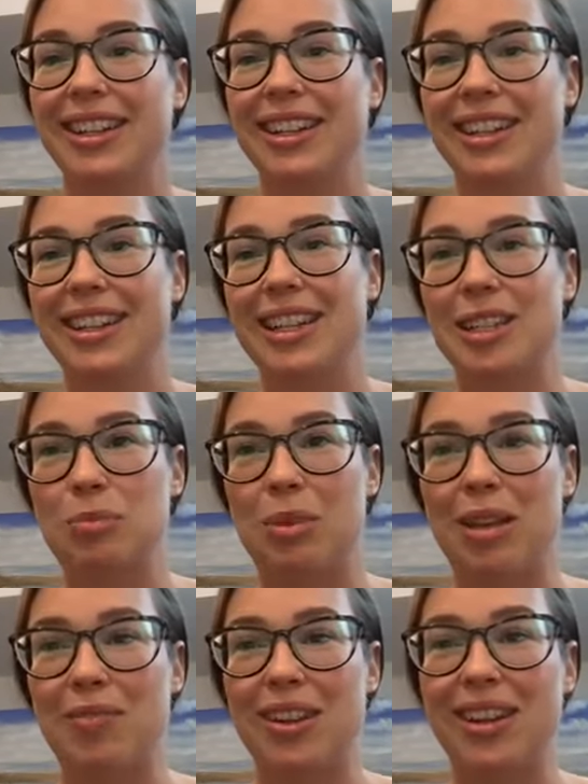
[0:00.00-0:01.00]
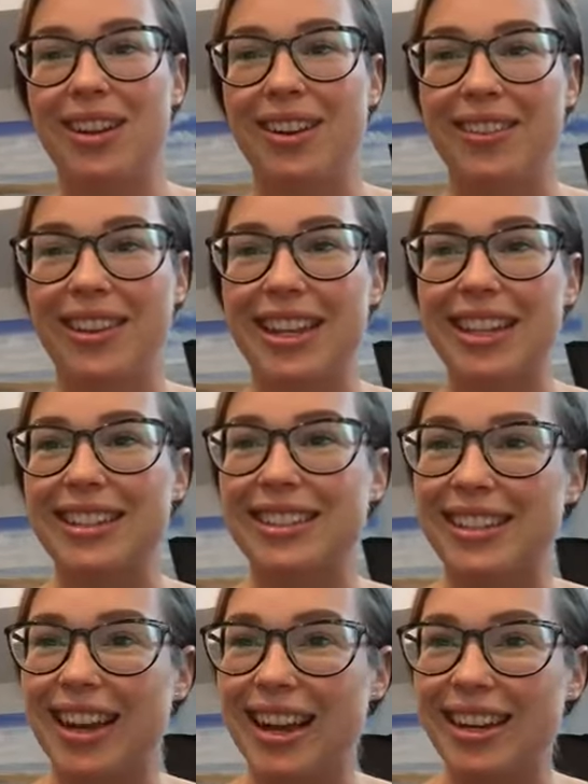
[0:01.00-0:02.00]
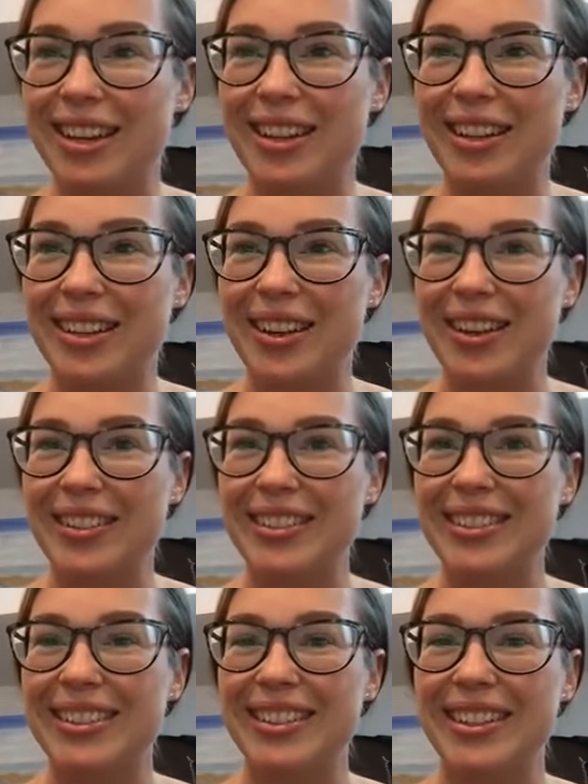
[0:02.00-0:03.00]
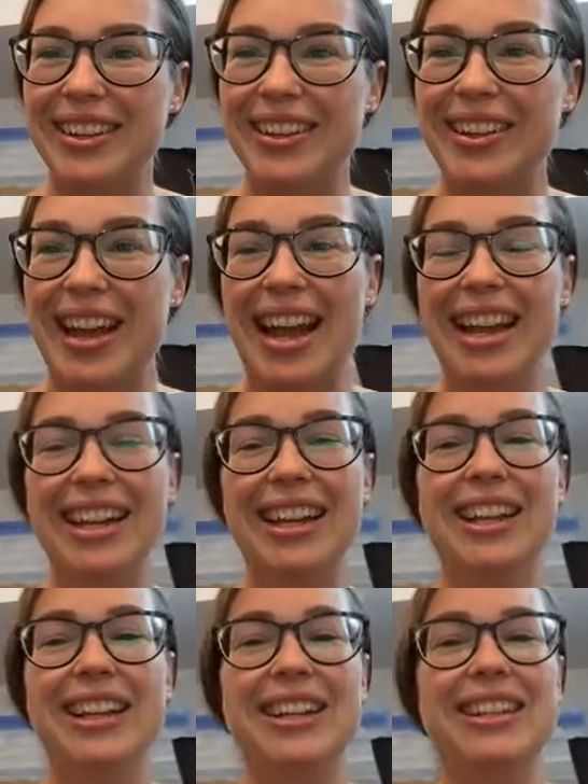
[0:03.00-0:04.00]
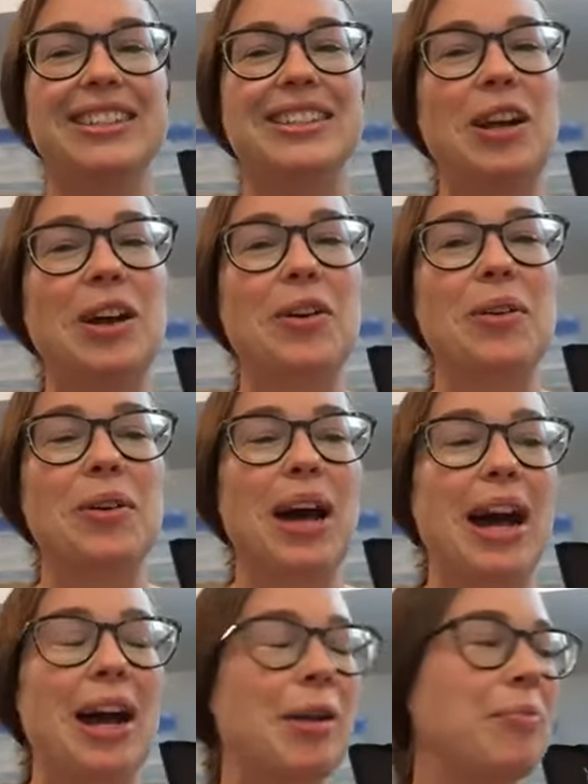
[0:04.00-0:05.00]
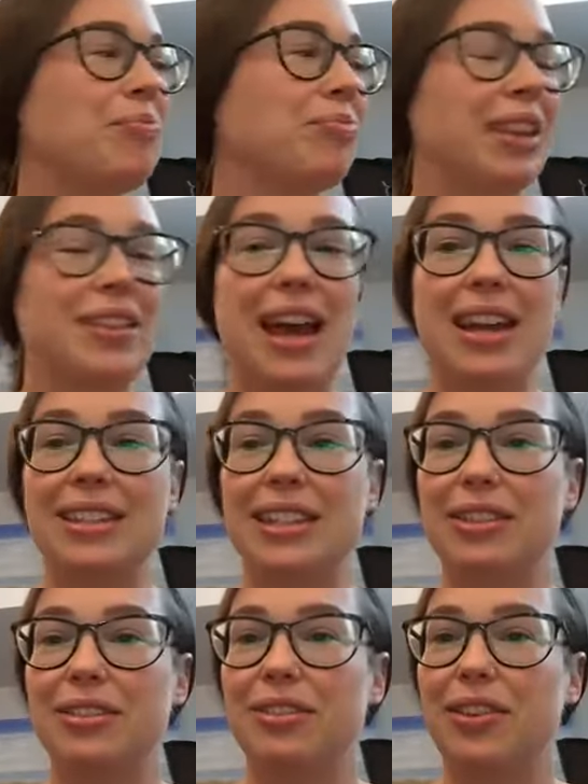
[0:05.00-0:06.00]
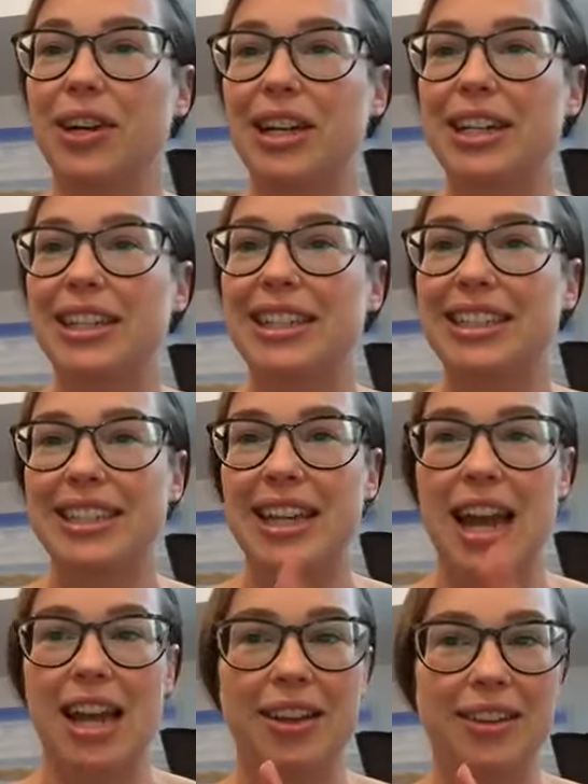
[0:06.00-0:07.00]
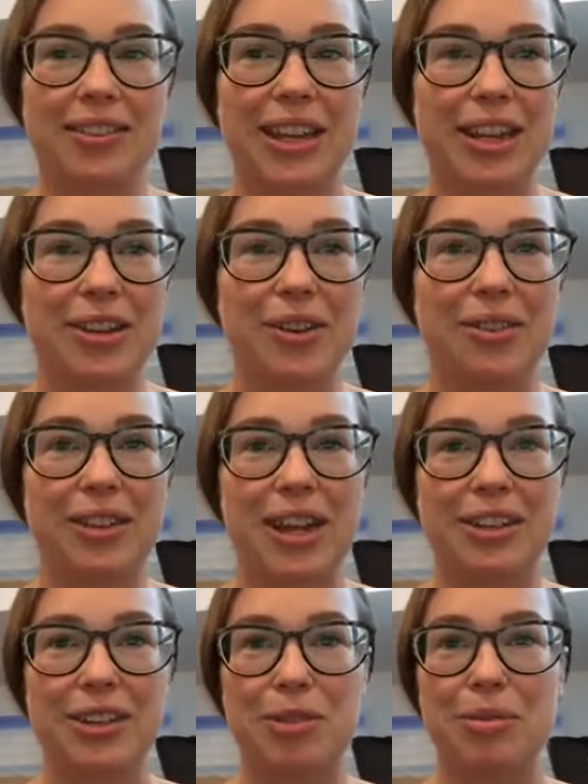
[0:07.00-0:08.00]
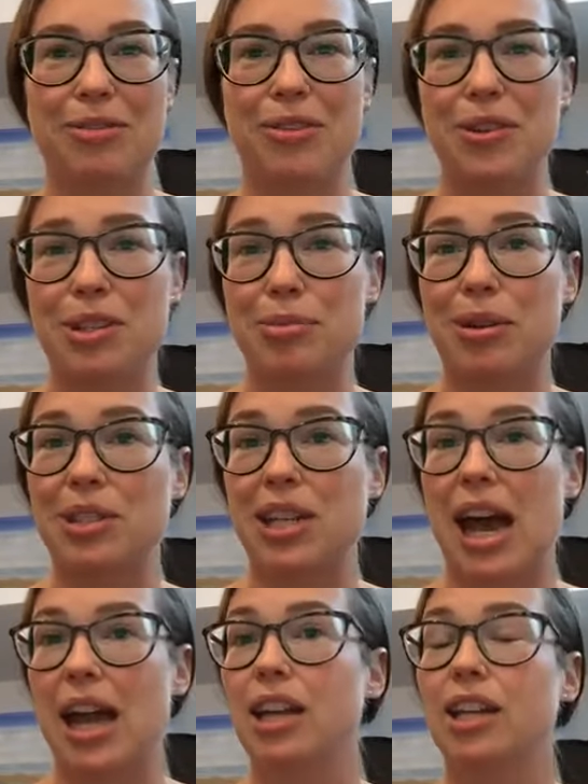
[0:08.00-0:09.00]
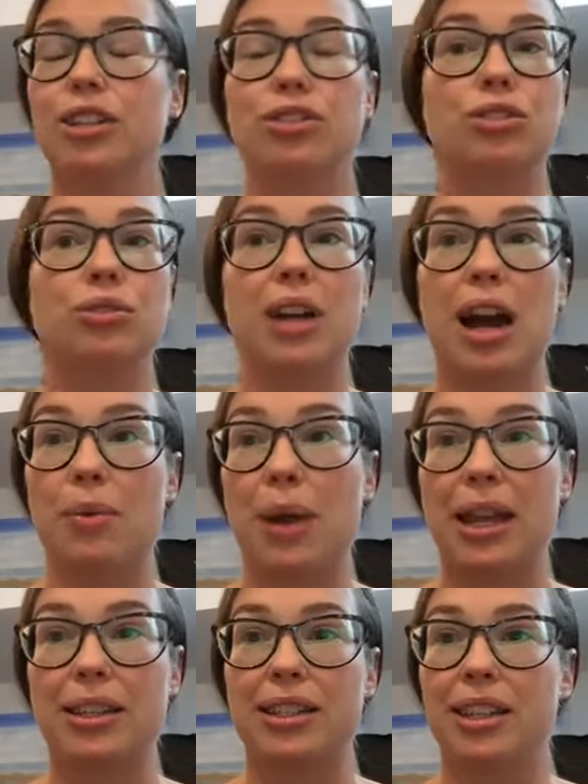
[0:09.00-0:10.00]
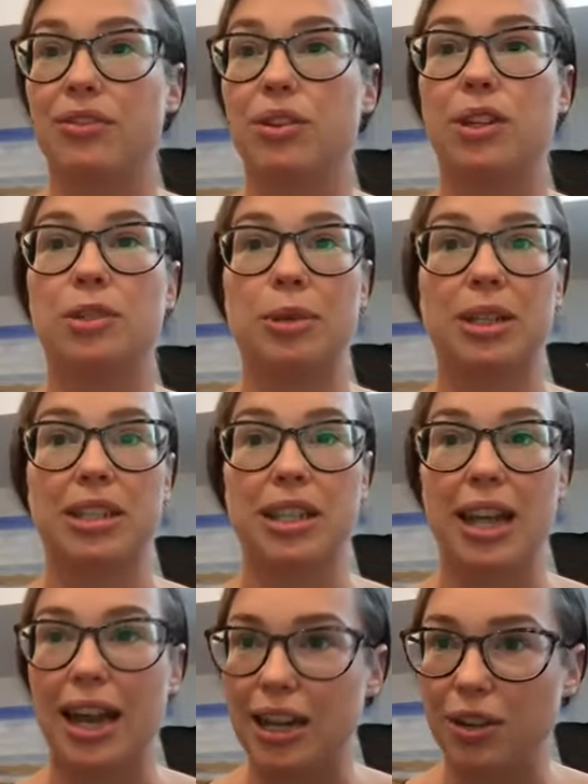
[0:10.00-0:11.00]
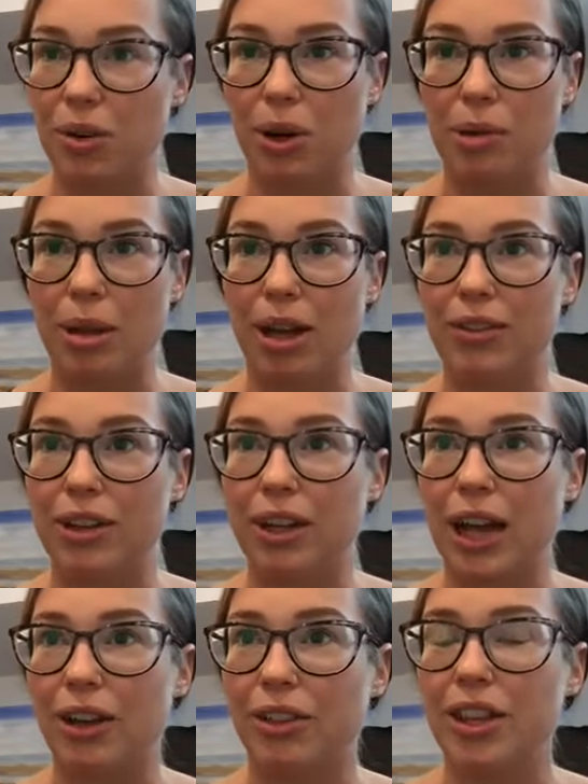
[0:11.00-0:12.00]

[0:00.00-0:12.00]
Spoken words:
this baby on the inside goes. Okay? So that is it for today. I'm getting a notification here. My phone is about to die. Do not wait. If you're experiencing any core and pelvic health